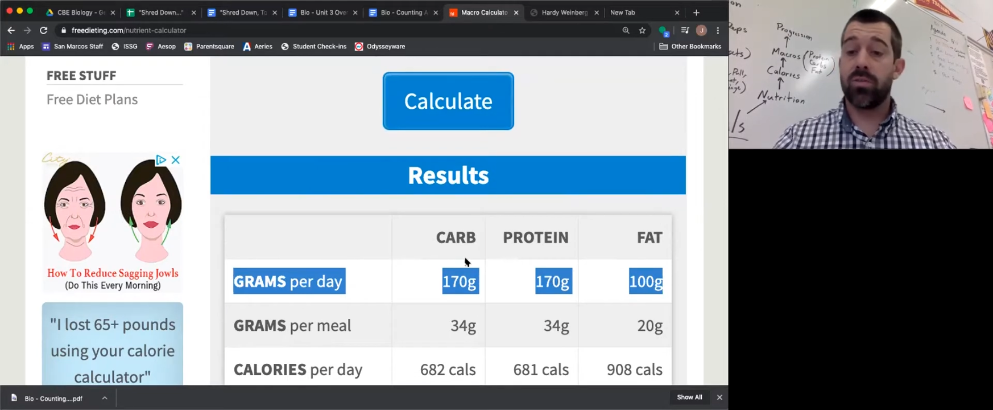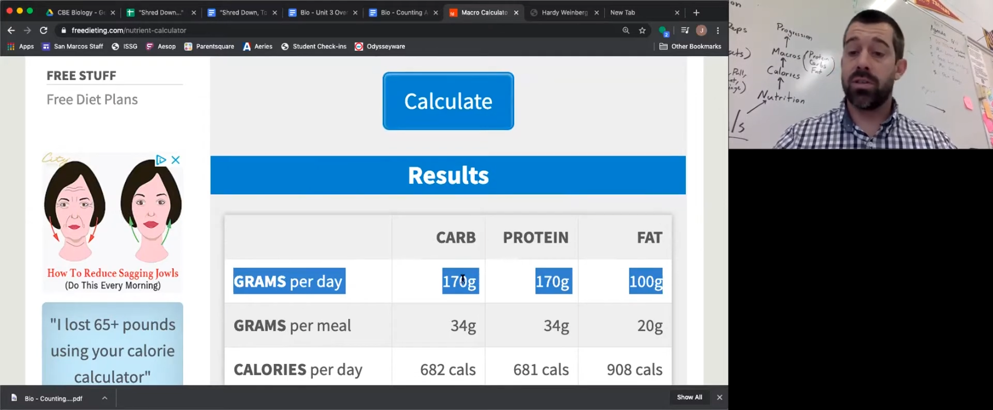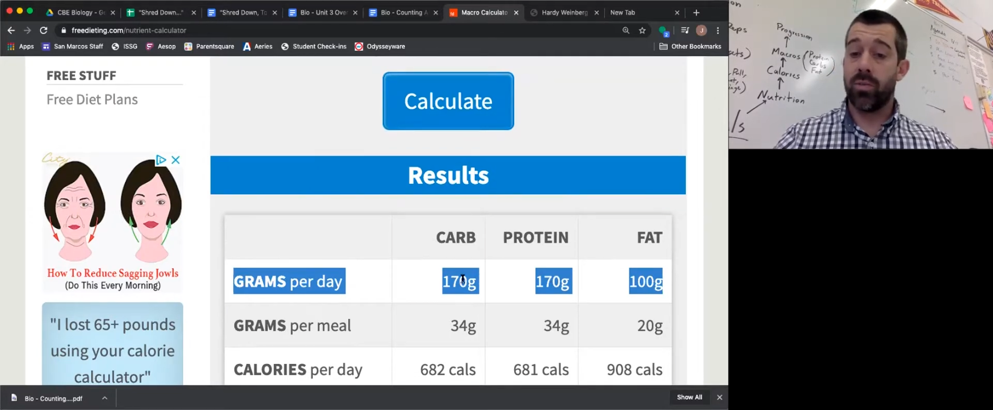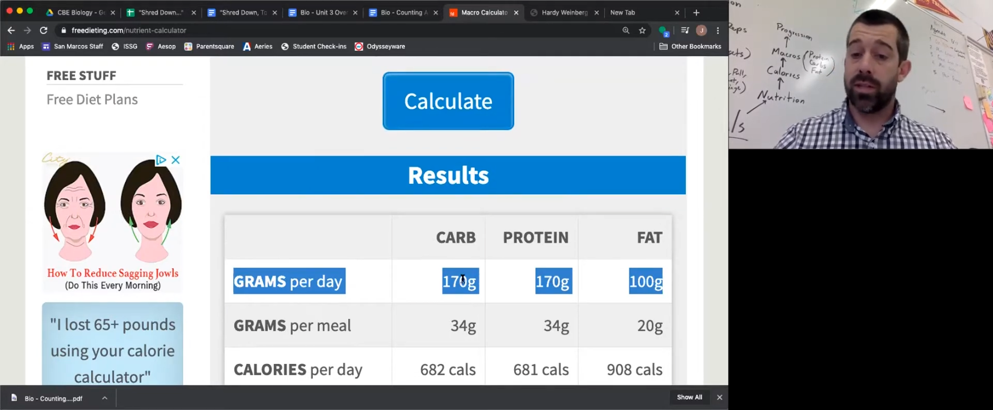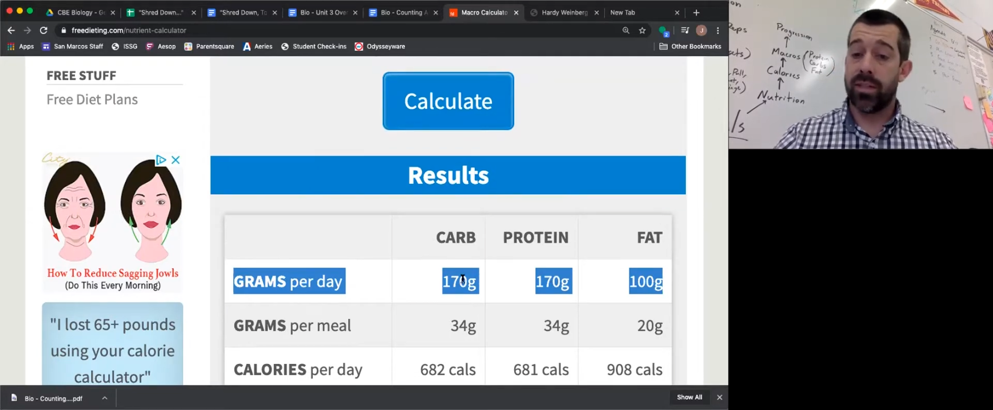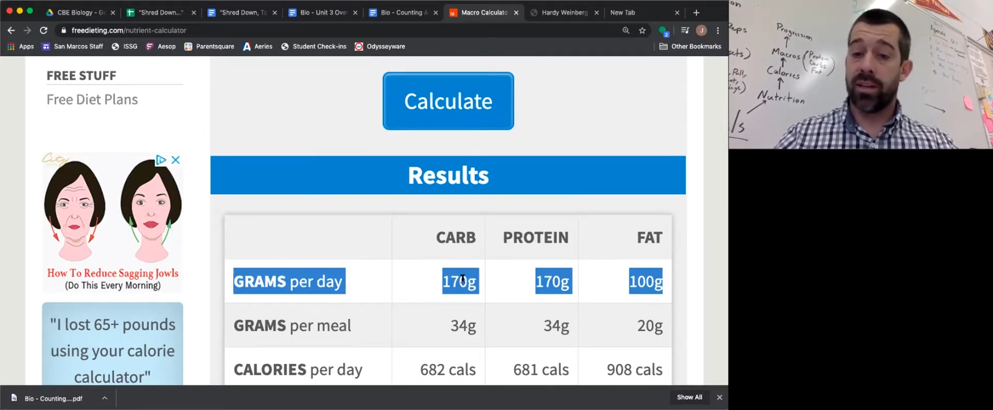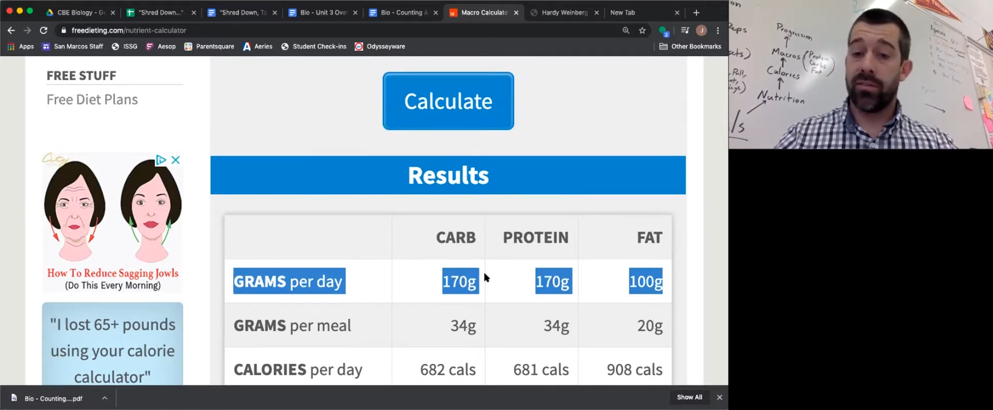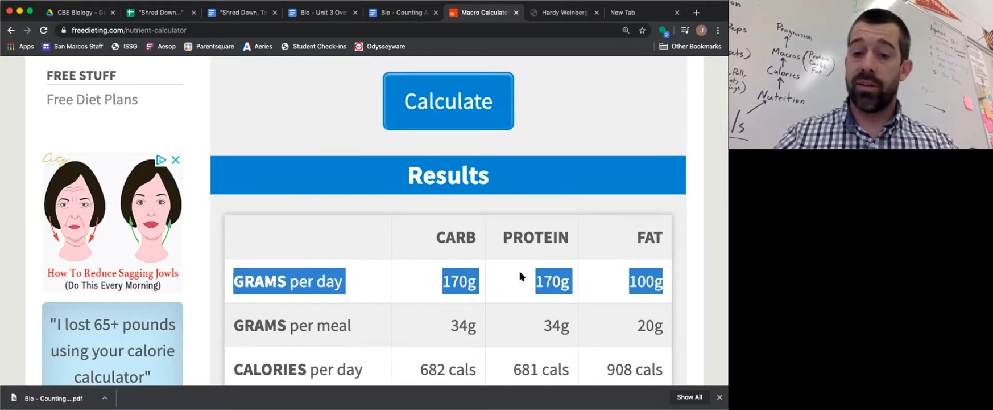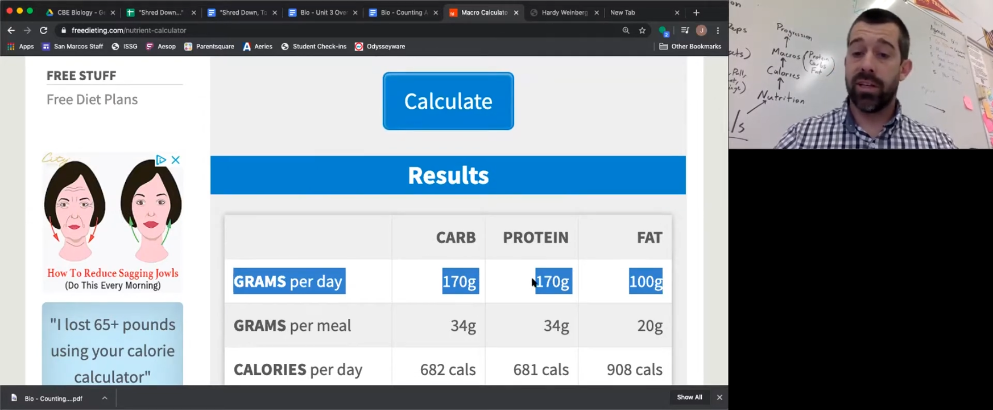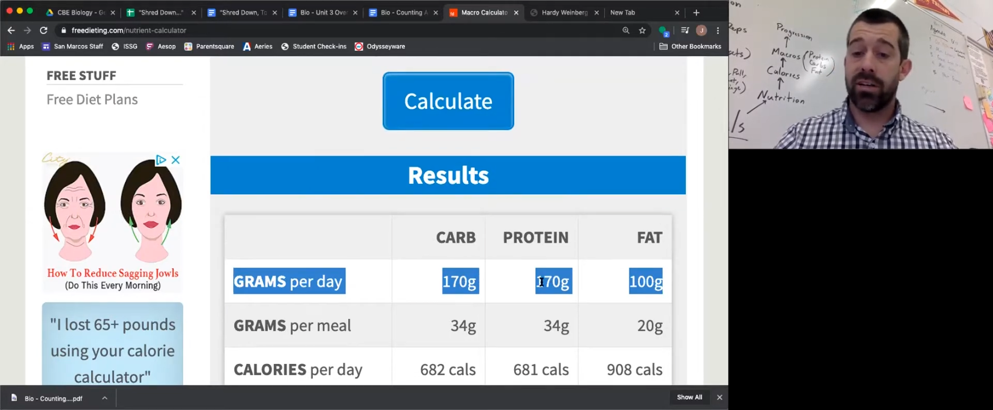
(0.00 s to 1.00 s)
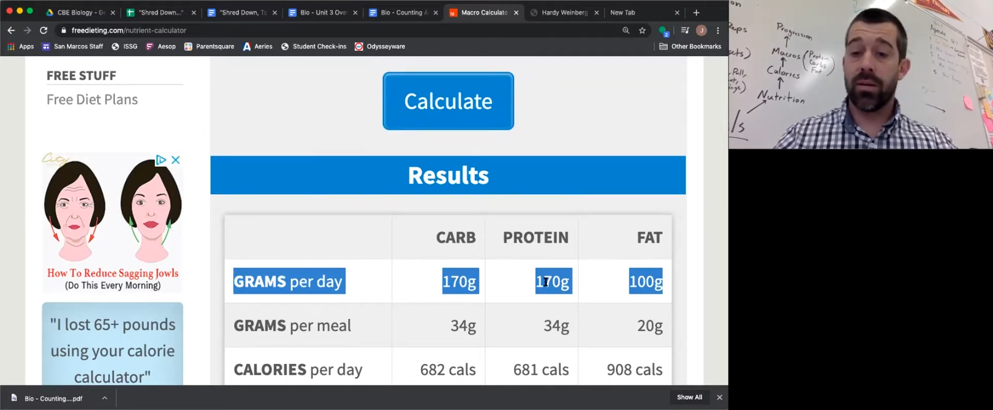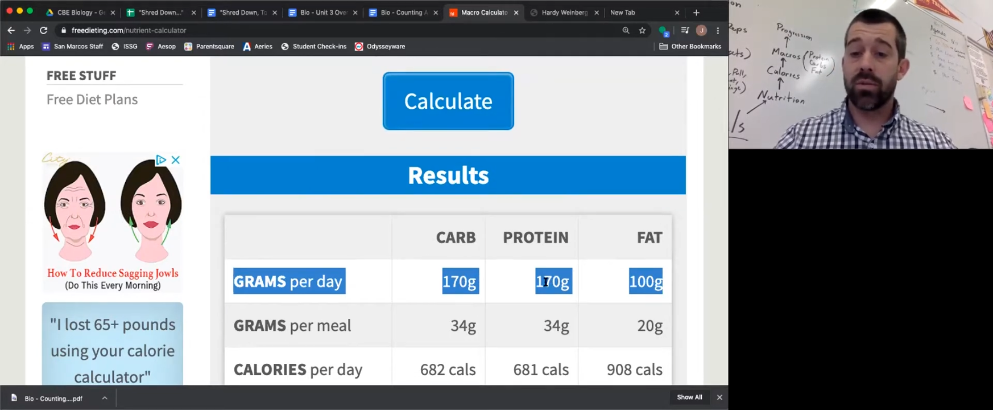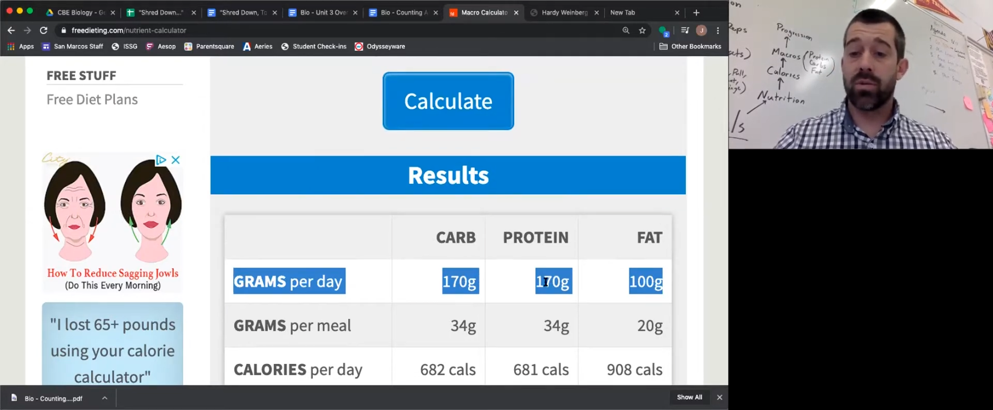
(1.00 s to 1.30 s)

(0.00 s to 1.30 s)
was 170 carbs,